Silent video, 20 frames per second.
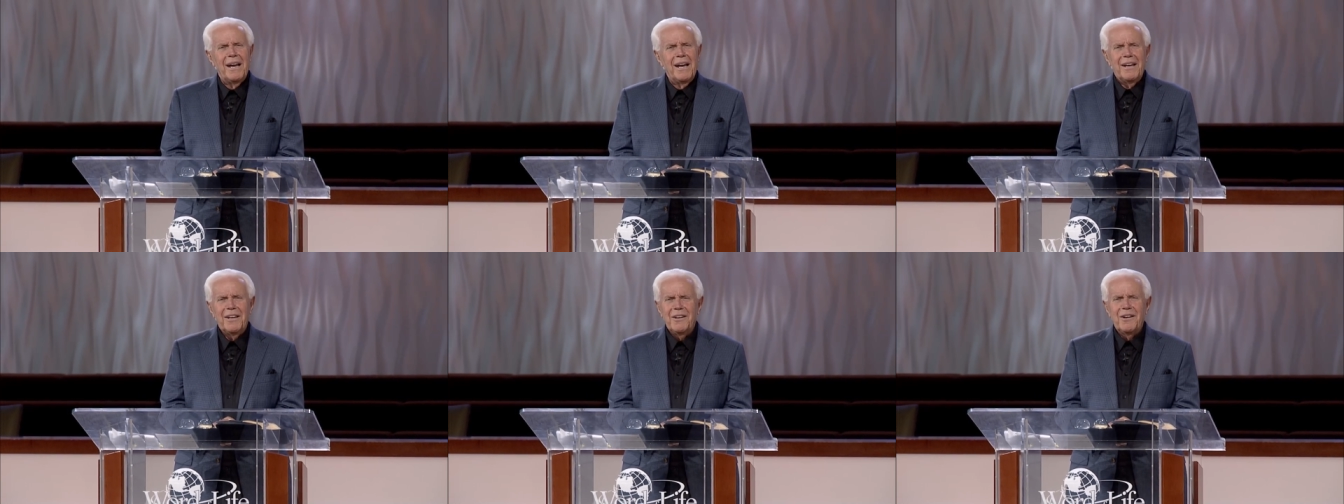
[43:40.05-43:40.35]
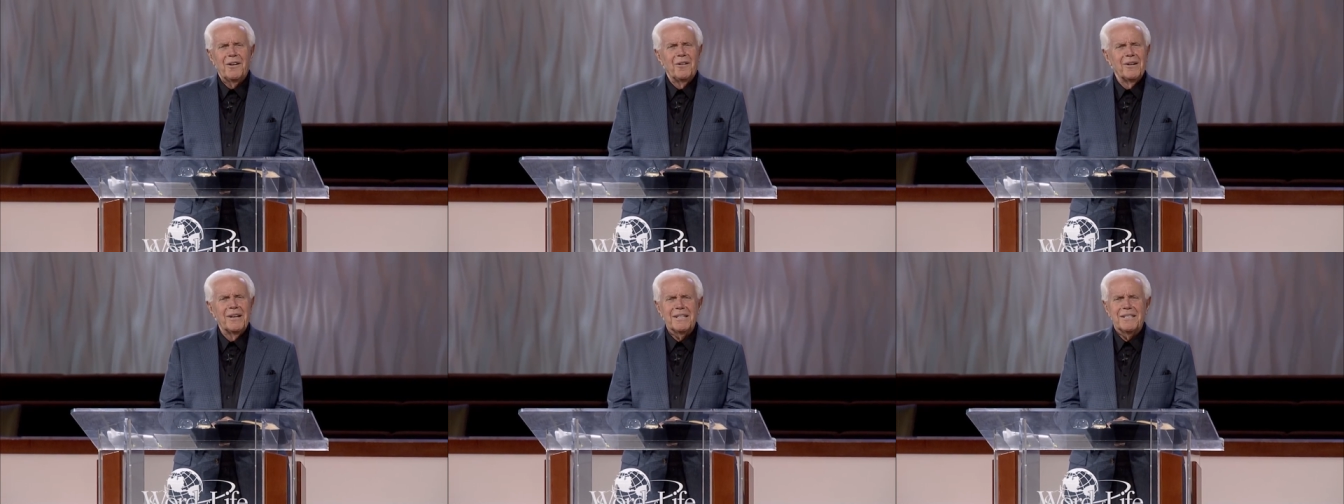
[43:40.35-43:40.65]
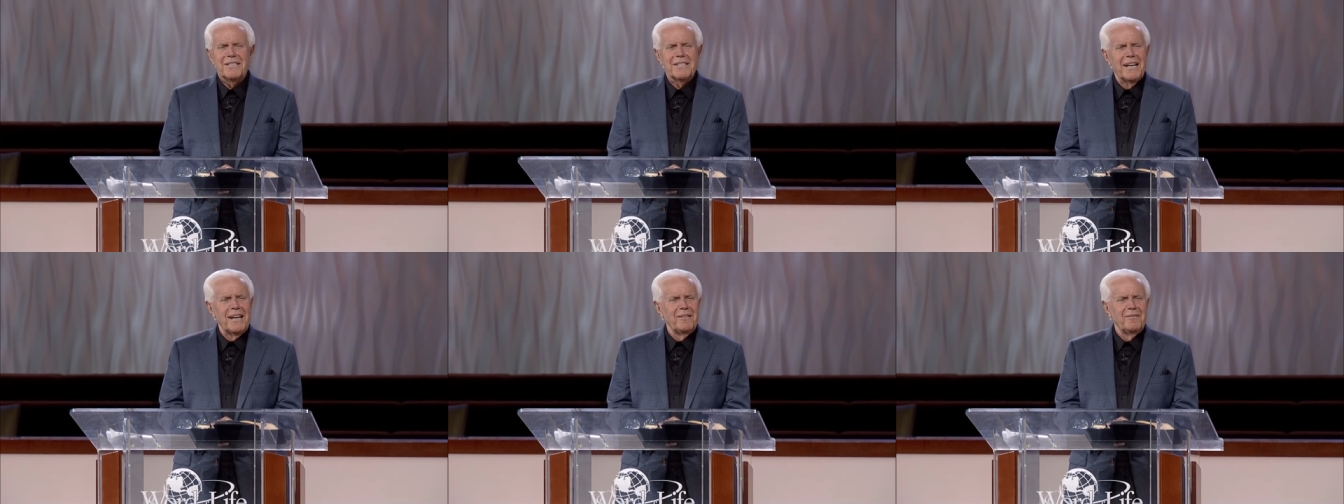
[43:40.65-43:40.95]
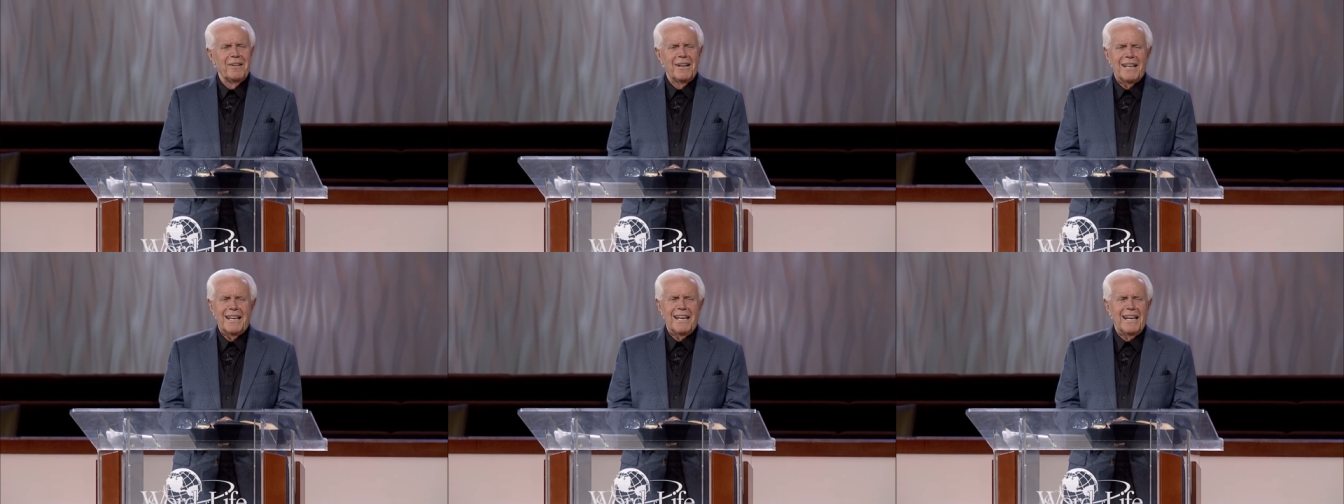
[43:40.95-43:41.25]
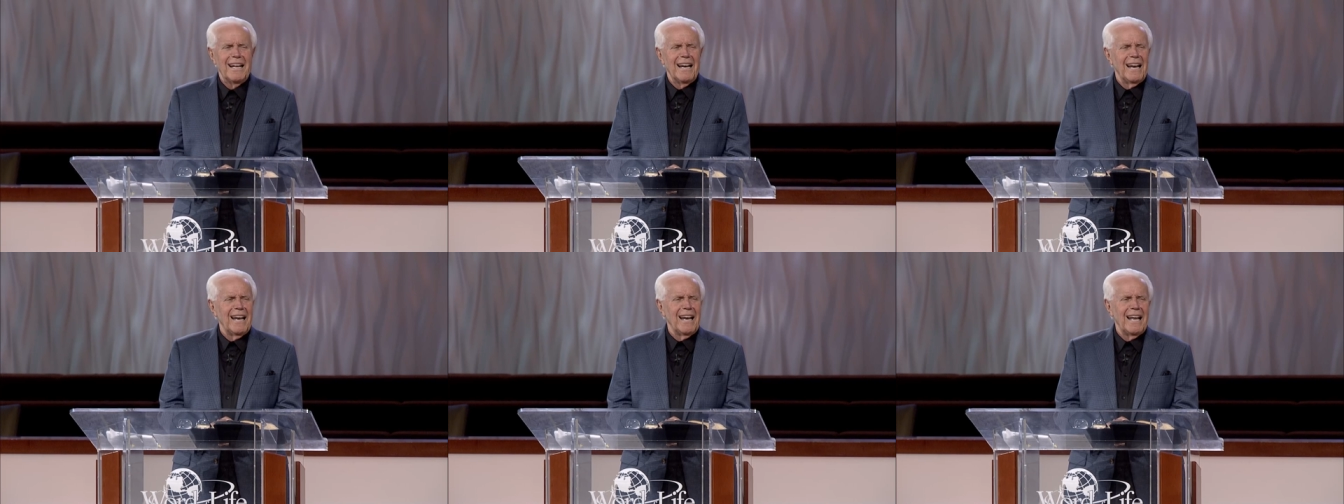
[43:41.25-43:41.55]
You're going to get saved whether you
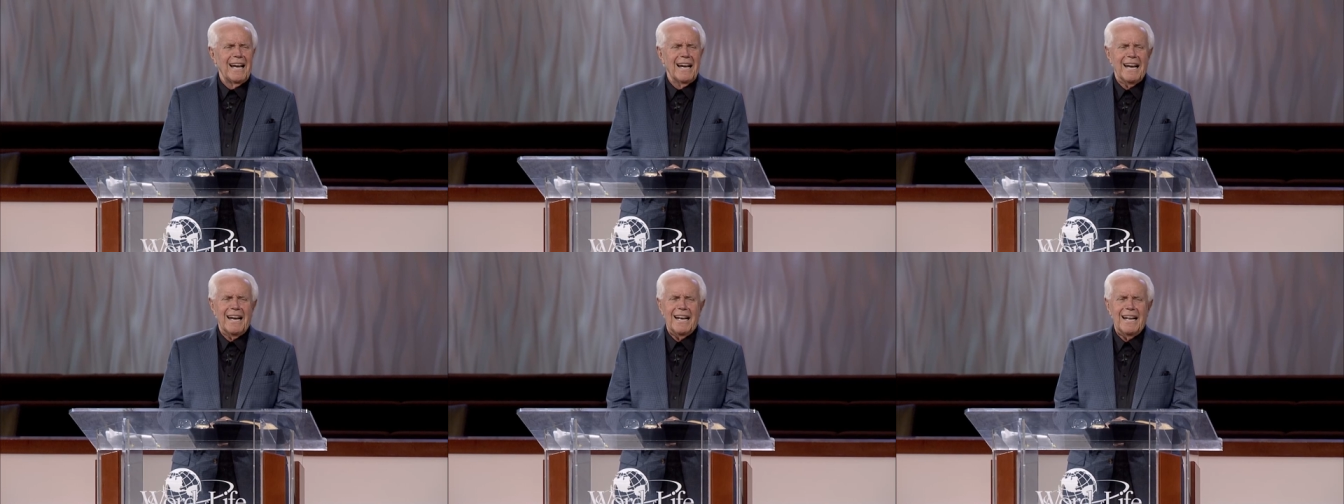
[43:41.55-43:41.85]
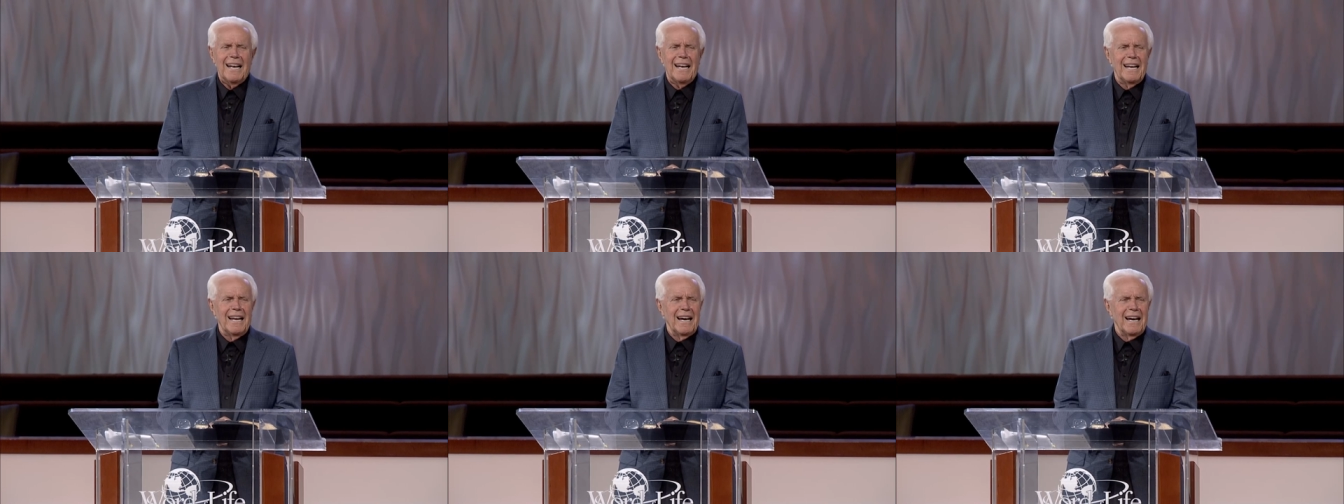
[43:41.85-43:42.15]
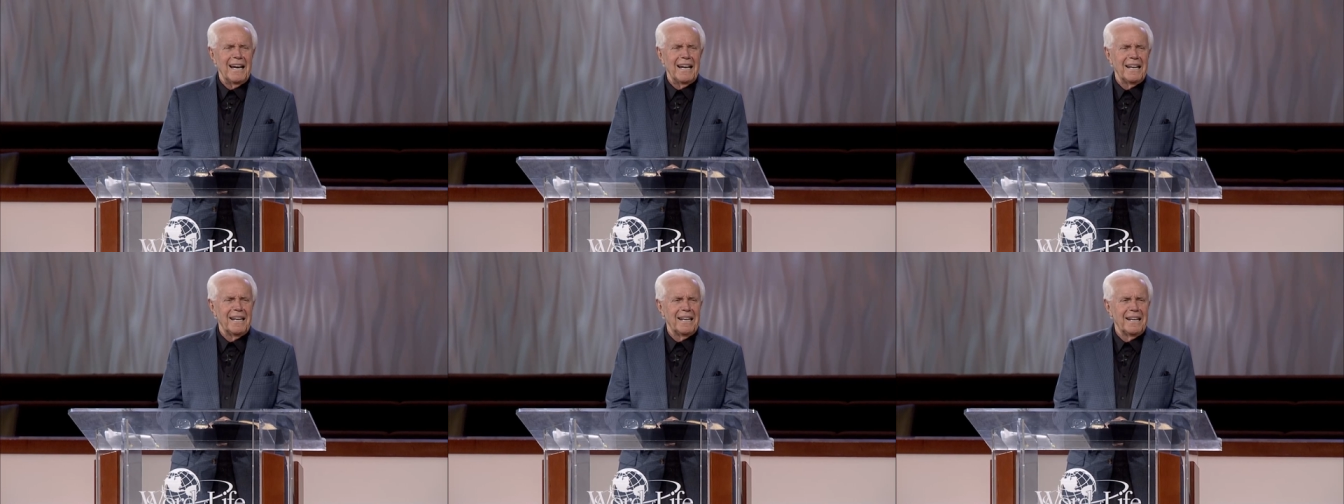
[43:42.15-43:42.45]
like it or not.